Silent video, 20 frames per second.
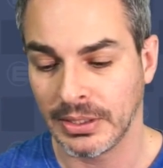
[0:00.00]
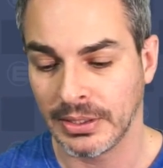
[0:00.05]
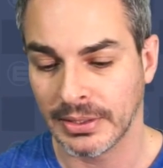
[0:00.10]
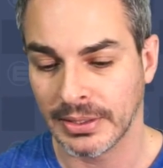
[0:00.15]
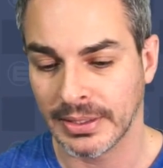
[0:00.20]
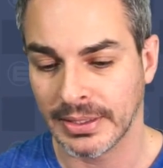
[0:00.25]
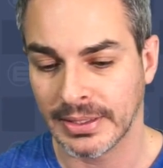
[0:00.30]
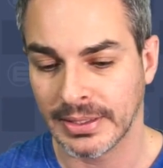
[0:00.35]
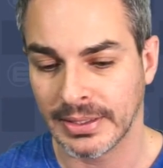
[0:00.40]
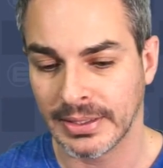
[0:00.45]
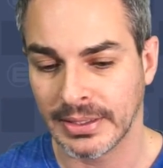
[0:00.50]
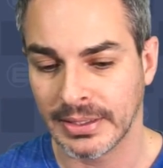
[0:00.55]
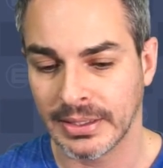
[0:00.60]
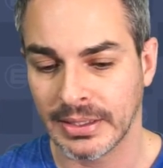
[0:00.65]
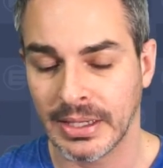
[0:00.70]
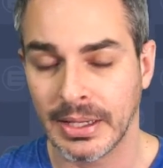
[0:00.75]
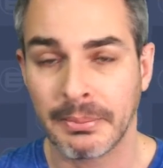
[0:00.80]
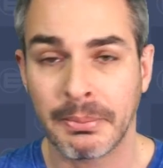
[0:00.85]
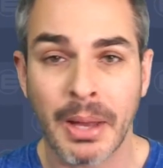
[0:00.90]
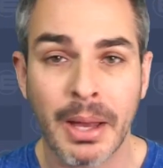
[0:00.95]

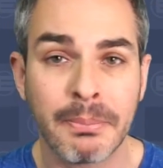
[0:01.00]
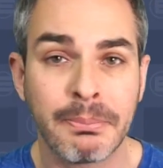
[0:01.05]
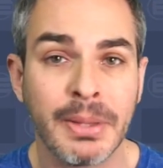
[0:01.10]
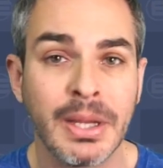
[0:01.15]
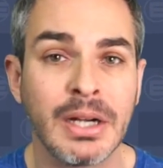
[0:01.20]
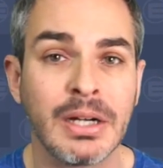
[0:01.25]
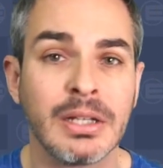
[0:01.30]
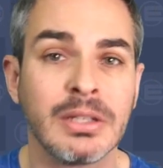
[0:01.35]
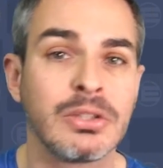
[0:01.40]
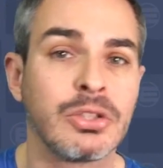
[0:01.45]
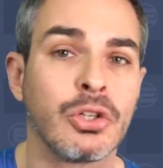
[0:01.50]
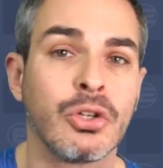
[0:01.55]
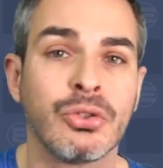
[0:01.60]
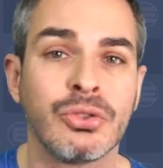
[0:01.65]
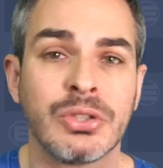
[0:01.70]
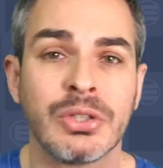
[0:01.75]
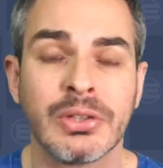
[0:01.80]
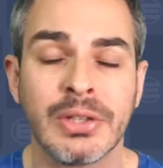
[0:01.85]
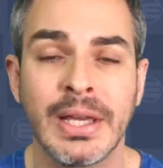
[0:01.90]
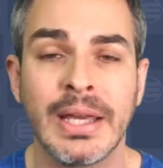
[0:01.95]
apparent. You know,
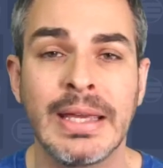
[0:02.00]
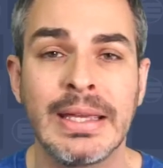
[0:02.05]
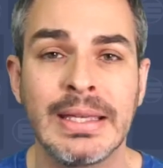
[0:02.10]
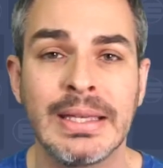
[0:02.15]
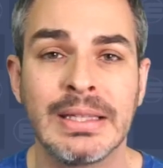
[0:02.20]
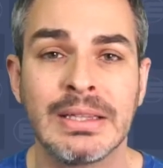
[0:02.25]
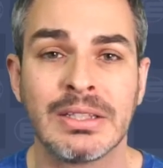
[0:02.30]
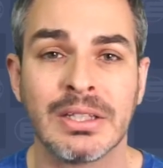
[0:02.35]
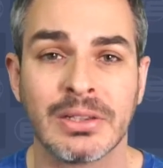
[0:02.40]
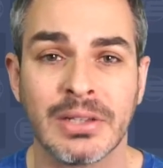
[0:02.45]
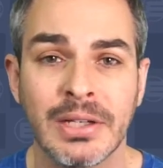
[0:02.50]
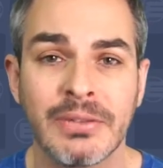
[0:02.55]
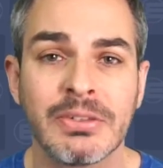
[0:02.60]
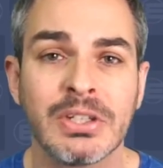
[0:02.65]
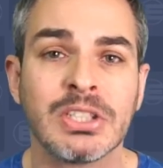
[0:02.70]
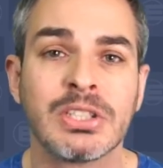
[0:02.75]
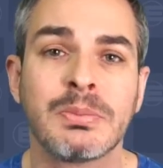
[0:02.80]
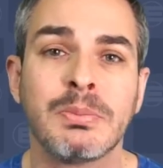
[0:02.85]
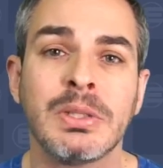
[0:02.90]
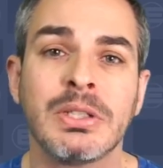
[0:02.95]
delay in
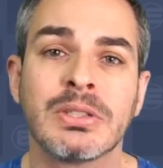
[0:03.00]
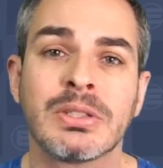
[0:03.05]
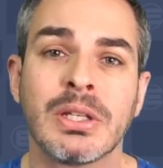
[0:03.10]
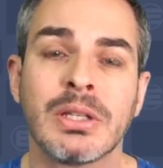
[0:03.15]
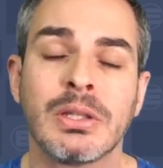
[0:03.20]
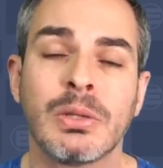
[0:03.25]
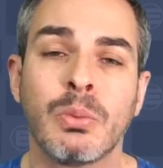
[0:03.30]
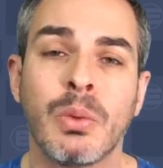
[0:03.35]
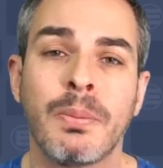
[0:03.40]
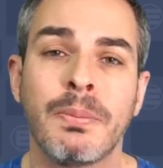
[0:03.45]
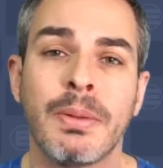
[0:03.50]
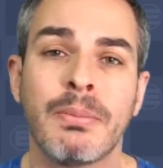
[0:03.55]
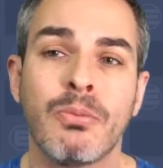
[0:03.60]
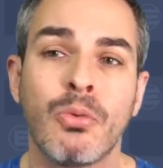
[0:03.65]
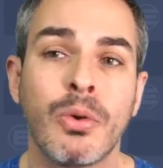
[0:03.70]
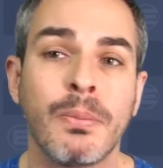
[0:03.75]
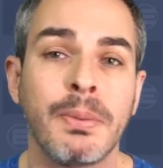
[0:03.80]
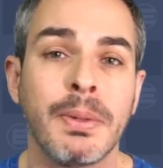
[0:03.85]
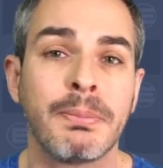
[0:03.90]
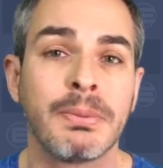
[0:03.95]
deliveries means that there will be
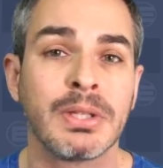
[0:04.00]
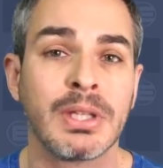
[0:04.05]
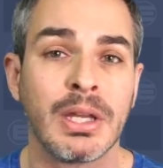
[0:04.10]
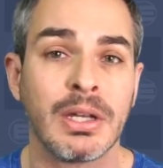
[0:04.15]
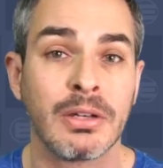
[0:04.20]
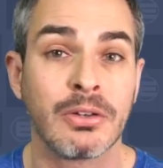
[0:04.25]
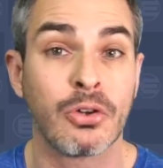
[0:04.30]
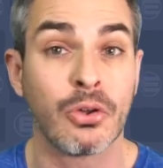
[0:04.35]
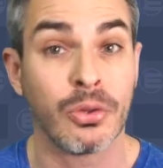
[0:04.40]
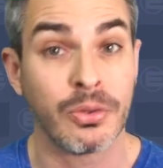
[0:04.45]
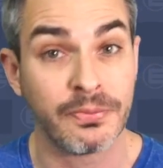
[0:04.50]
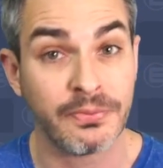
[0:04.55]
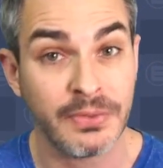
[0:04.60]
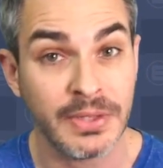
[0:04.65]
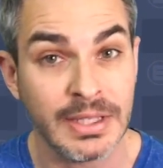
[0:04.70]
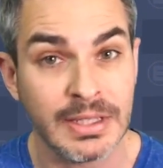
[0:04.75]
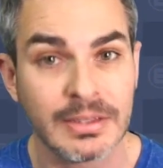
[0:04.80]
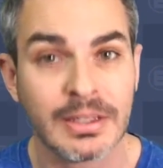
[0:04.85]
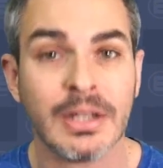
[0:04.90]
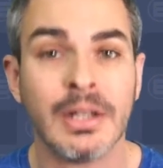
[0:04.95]
more people getting cold
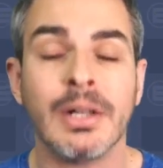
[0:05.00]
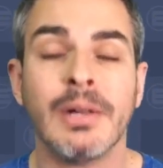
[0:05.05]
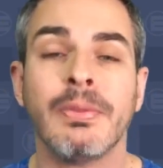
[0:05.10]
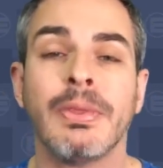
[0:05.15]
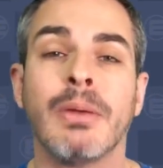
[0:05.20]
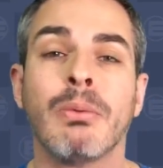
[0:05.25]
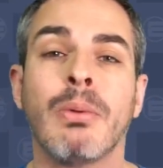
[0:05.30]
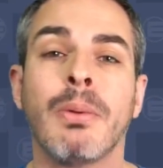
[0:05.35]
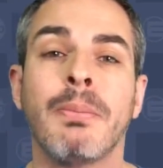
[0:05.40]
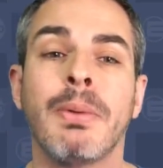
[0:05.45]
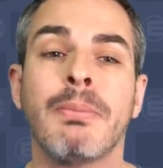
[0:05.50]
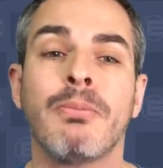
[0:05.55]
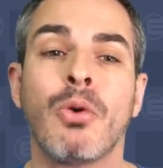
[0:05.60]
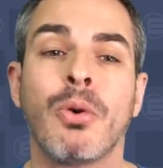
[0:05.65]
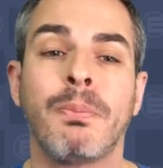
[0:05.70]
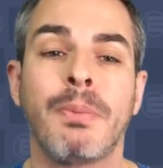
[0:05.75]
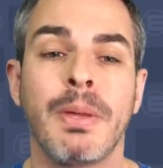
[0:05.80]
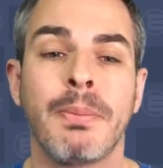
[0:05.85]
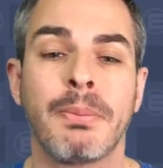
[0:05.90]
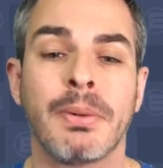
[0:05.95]
feet. There will be more
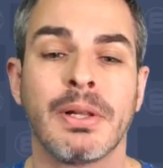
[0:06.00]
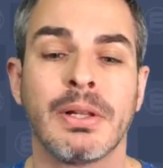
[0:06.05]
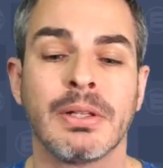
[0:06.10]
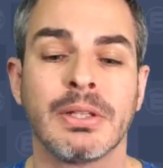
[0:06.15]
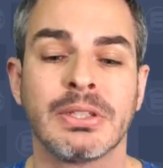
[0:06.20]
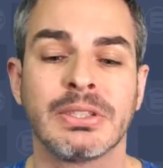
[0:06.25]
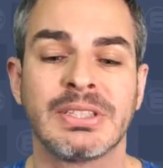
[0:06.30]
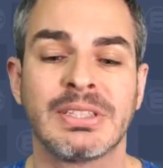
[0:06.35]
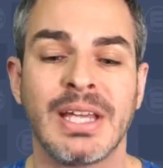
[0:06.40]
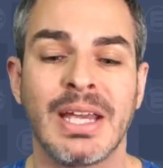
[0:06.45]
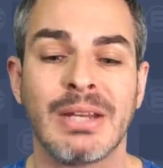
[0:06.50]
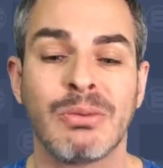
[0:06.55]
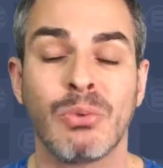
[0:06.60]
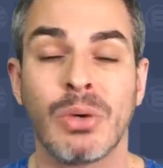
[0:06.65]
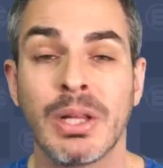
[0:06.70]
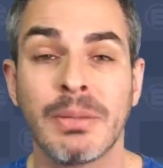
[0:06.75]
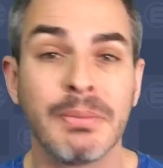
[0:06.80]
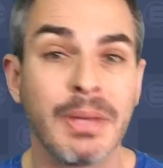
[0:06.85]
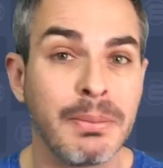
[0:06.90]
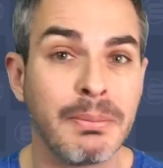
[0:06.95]
people saying,
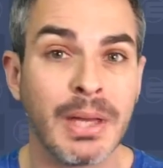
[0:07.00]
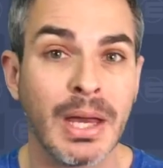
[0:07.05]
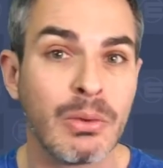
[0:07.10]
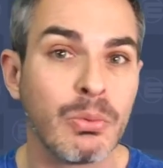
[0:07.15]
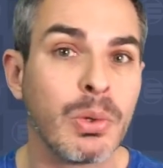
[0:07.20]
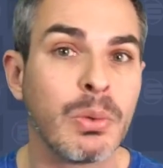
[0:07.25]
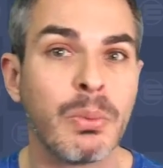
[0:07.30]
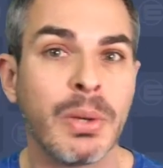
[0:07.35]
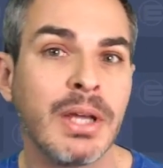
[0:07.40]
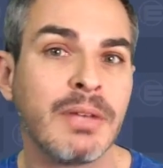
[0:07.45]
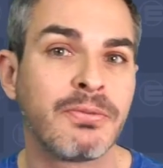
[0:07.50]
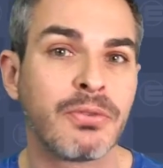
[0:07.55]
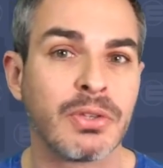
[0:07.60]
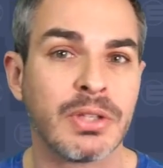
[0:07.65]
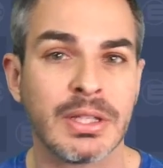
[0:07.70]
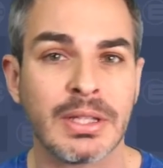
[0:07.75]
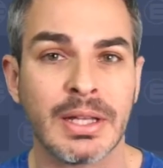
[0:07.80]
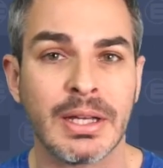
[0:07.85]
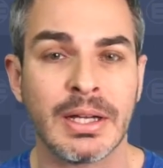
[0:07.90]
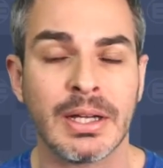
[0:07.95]
well, maybe I will wait for
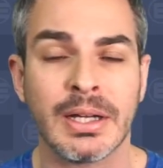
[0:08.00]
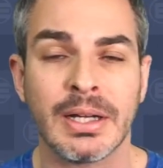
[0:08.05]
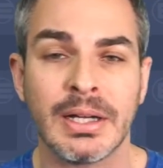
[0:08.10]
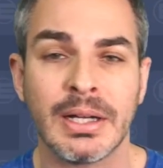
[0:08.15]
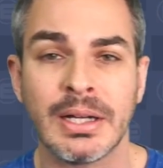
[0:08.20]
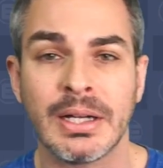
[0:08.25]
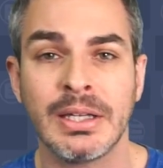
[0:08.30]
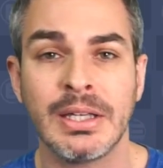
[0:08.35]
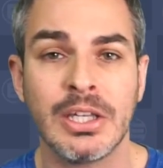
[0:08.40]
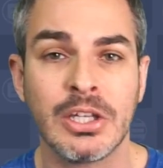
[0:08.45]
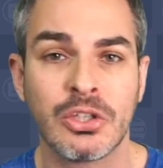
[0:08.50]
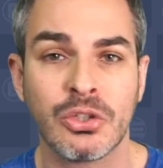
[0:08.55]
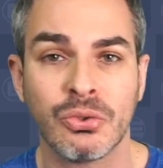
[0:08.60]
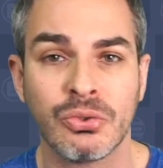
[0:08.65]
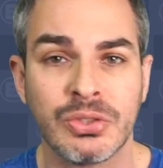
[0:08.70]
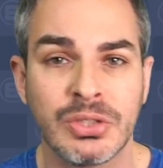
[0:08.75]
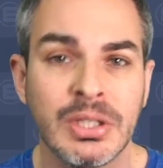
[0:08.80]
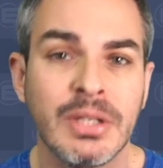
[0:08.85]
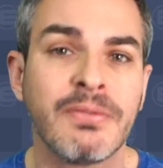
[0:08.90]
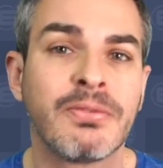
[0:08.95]
the
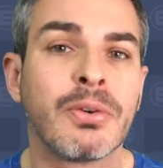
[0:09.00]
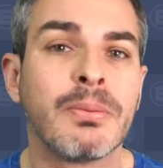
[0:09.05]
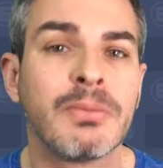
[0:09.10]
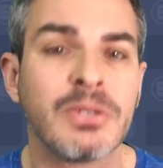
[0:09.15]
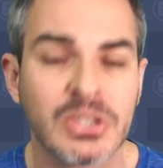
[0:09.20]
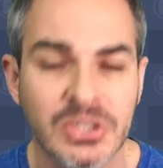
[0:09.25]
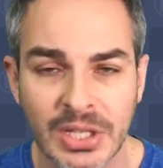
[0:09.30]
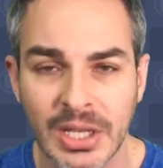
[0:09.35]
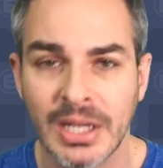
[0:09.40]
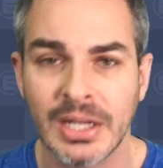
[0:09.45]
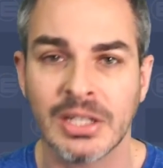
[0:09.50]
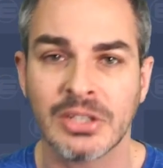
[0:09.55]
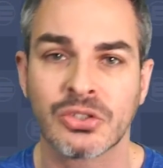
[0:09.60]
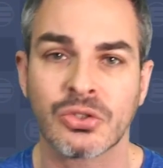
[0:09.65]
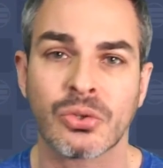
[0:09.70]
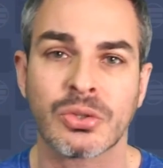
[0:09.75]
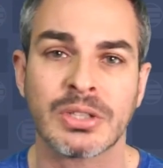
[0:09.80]
EQC from Mercedes or